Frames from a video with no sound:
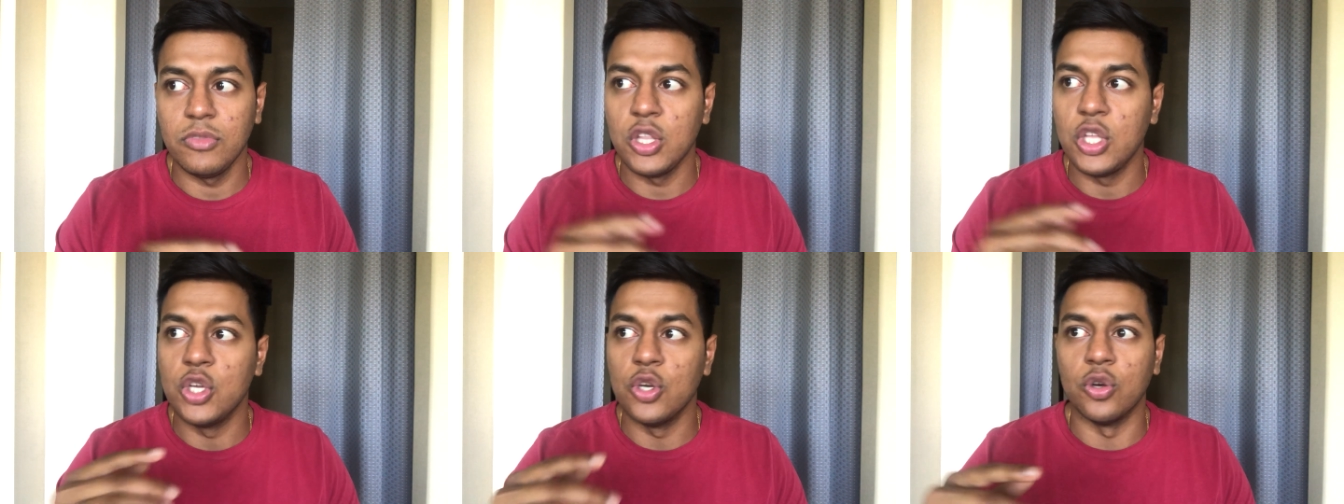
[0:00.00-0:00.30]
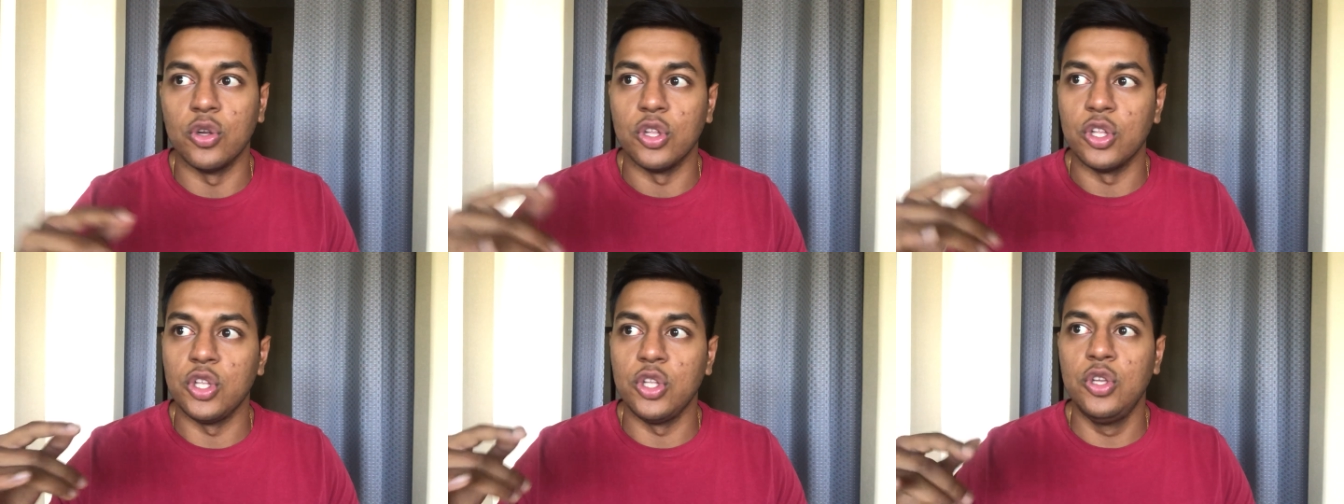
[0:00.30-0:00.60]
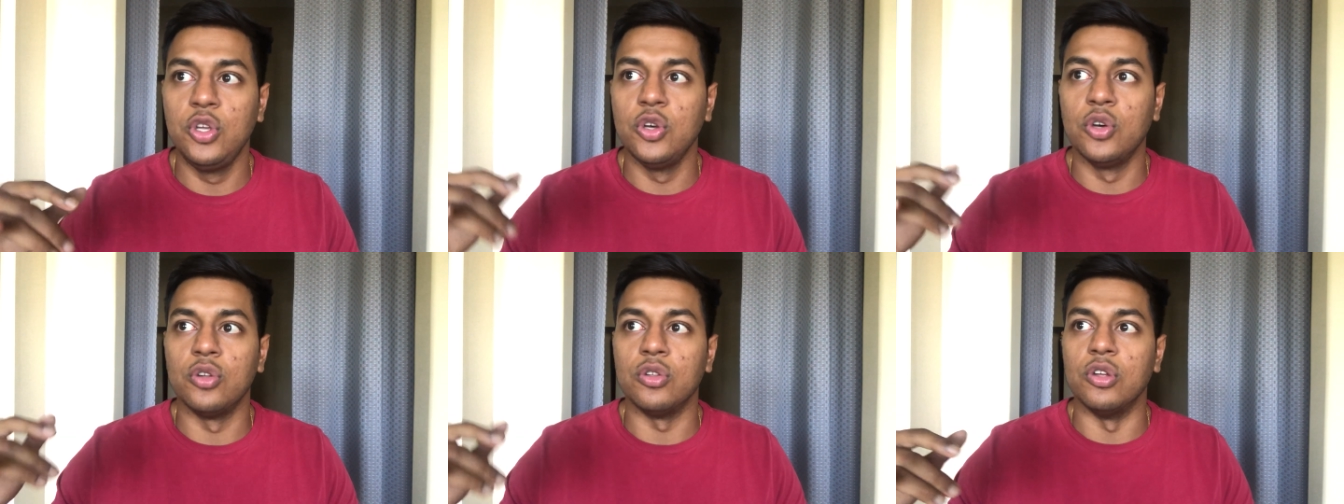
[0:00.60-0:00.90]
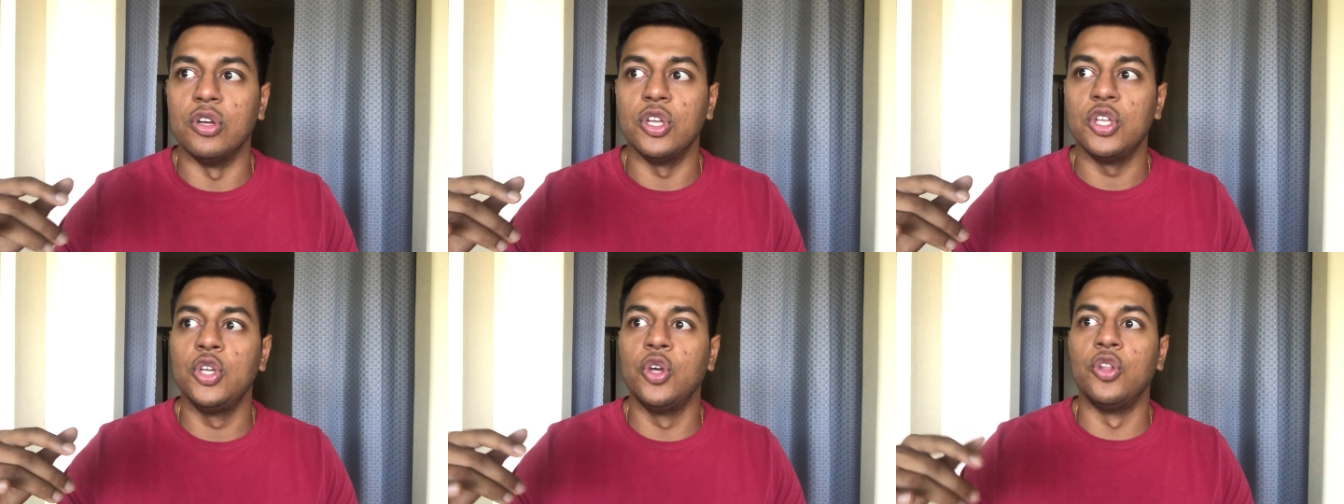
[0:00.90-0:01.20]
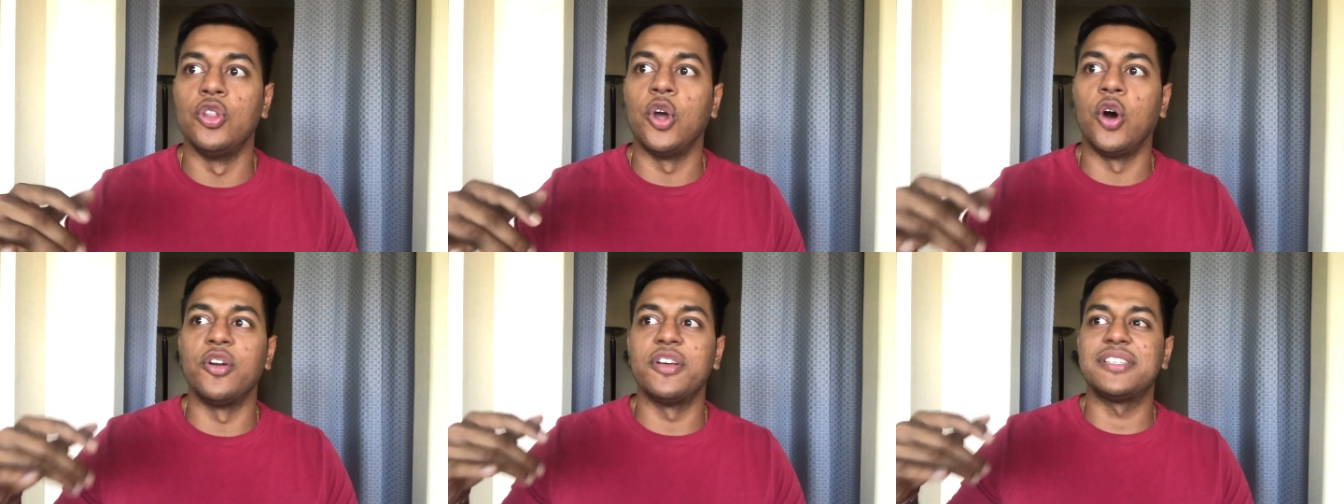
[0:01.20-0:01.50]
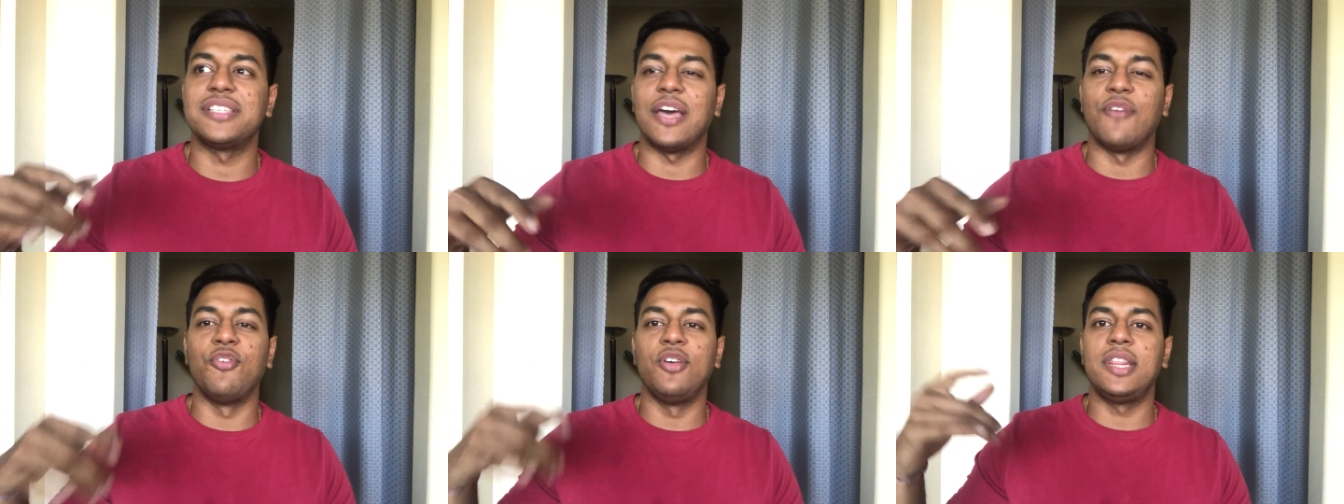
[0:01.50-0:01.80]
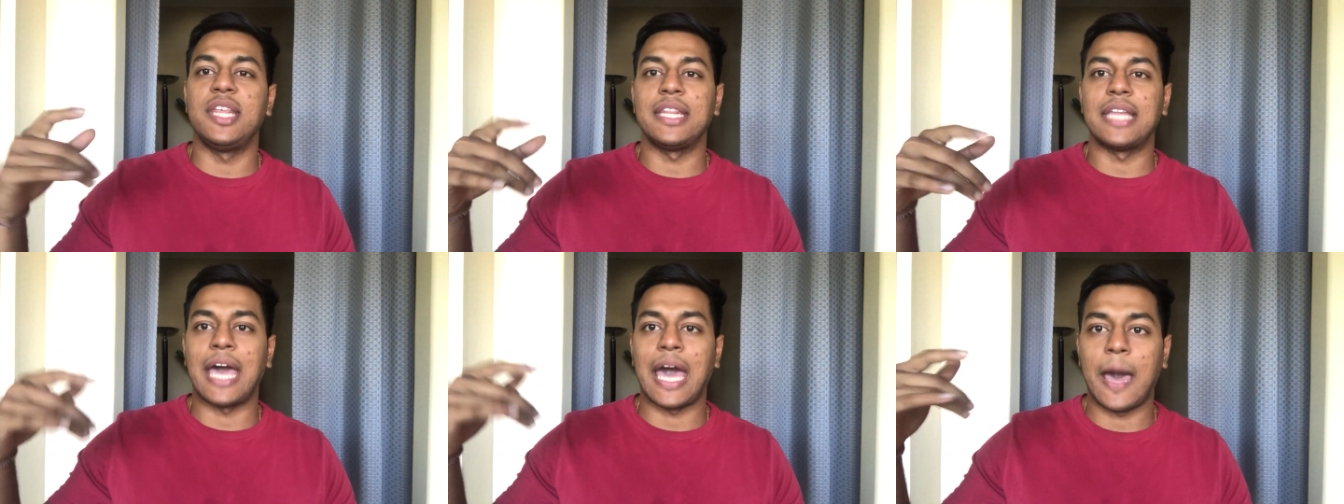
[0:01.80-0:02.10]
you'll you'll you'll notice
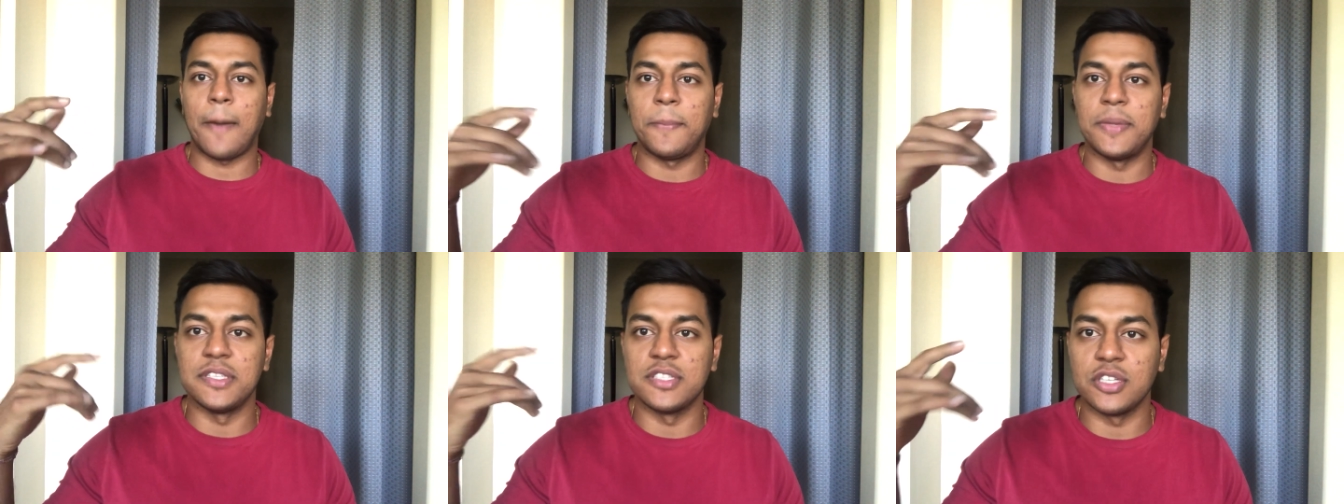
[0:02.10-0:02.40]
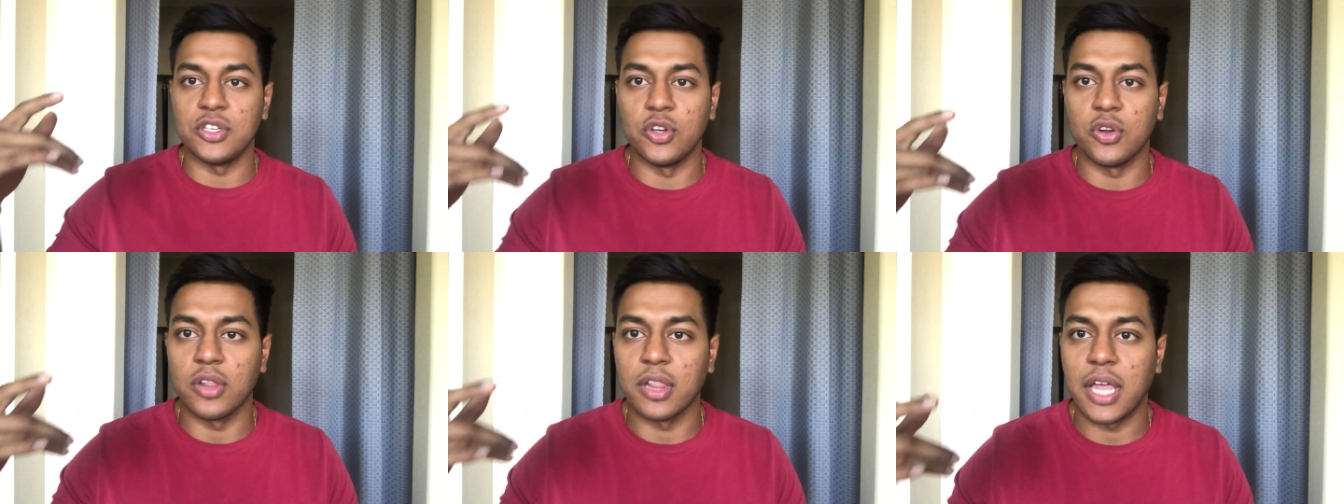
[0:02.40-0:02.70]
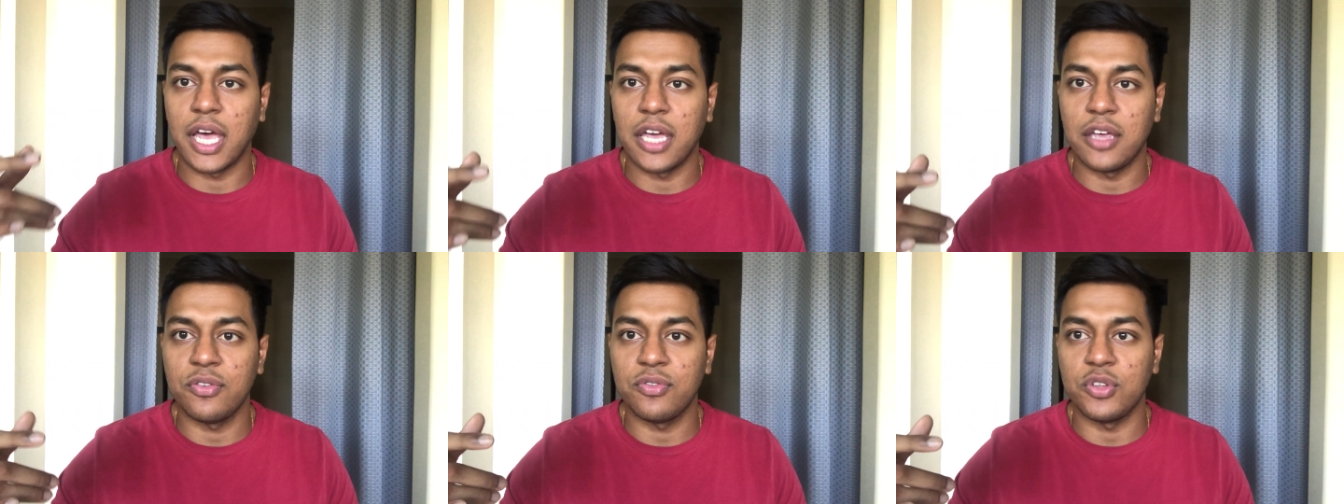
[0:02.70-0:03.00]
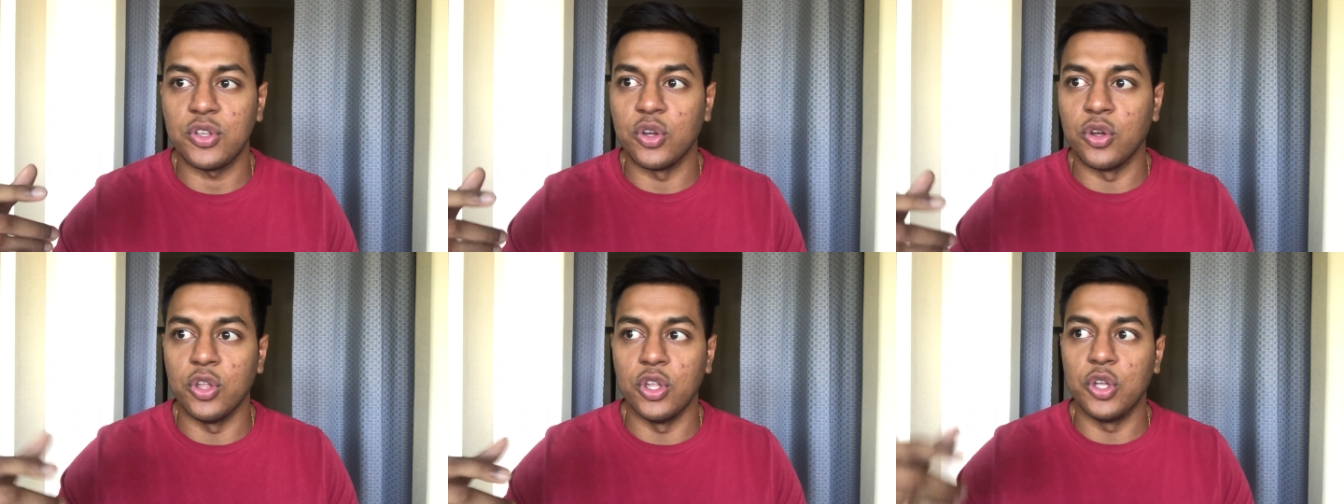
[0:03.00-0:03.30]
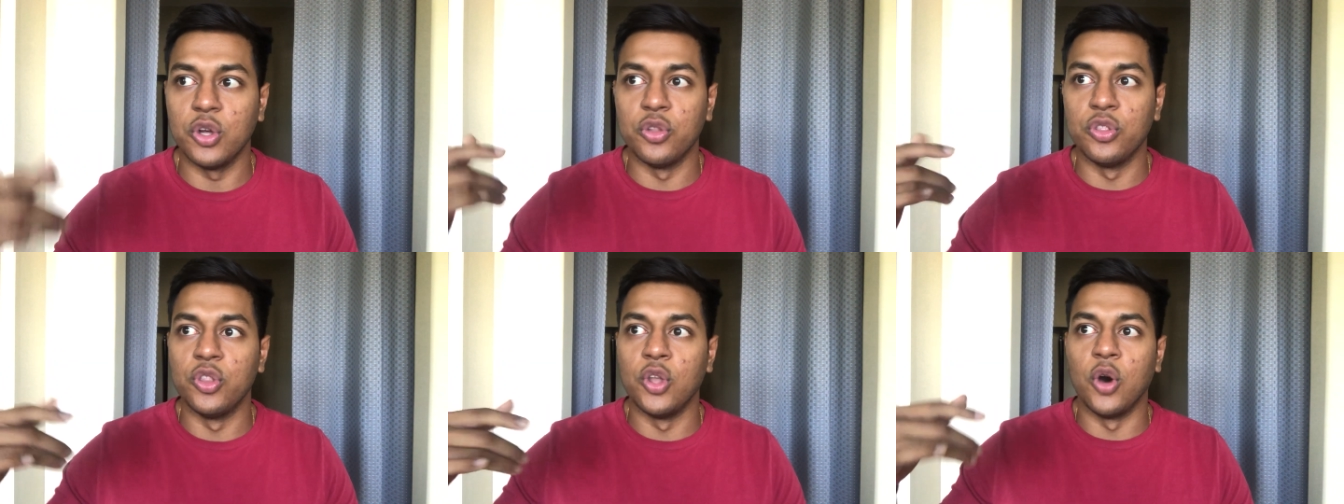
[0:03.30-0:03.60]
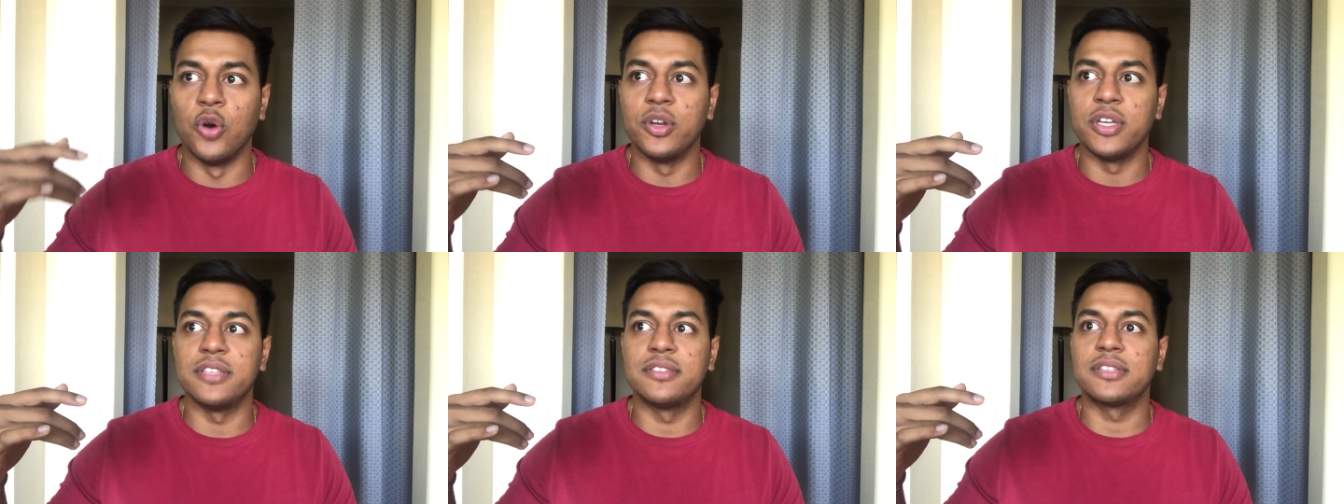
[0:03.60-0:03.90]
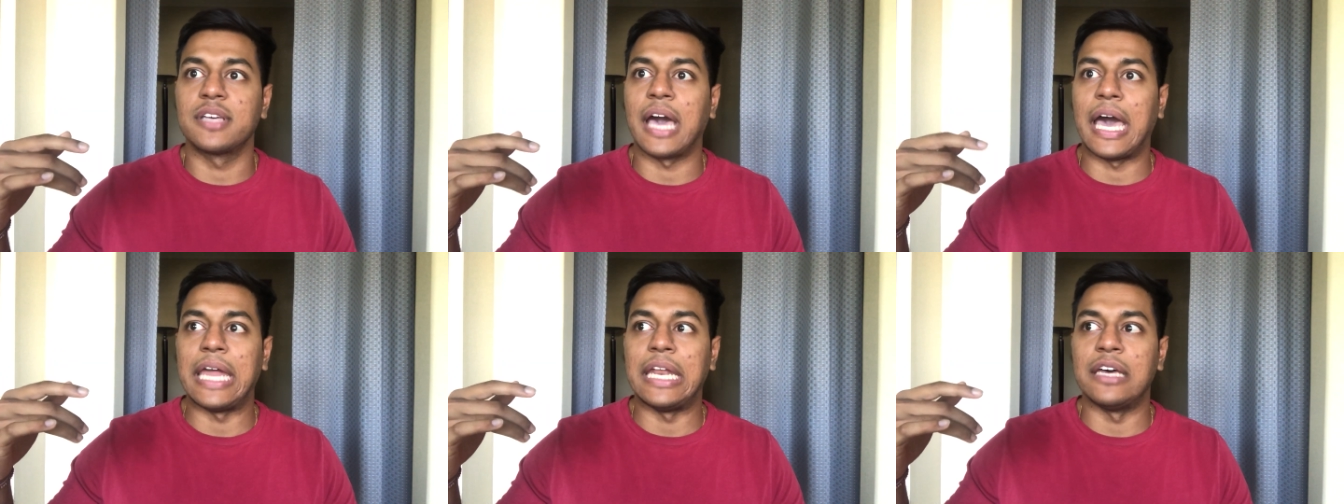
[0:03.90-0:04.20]
everything that happens in your life you'll you'll notice
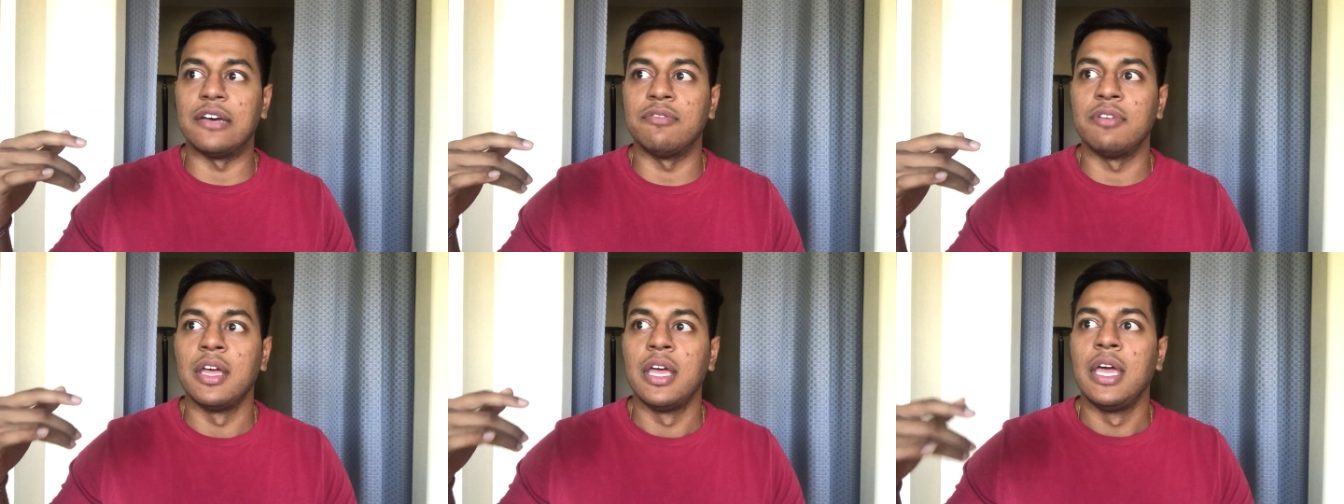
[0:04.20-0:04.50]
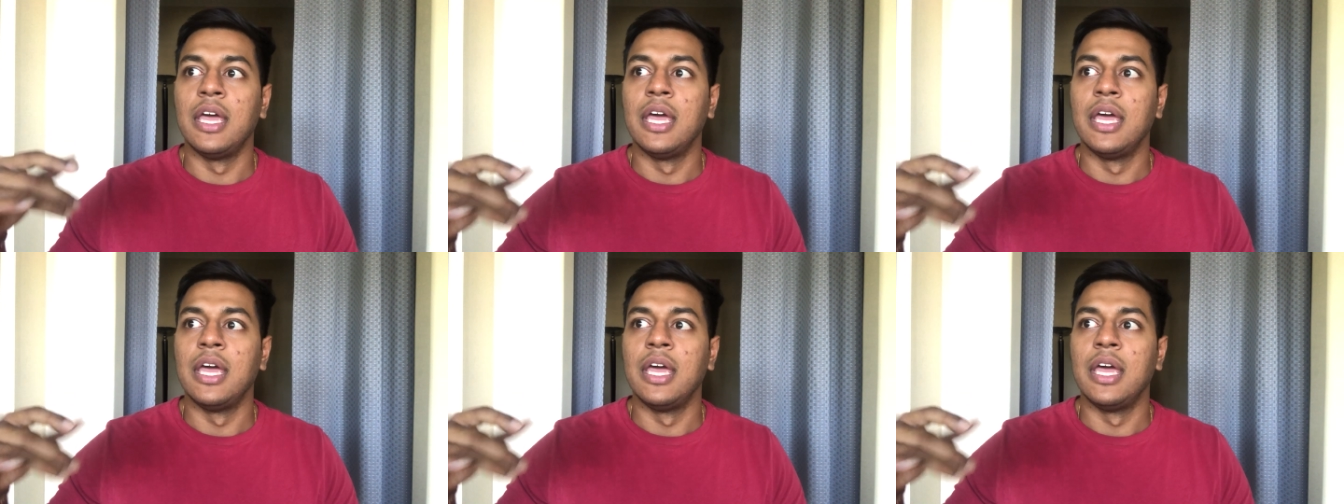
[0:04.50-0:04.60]
kind of